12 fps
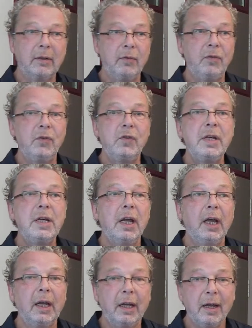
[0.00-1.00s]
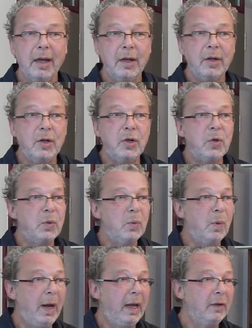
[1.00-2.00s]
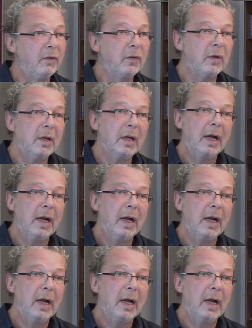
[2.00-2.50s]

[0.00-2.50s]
seeking new ways,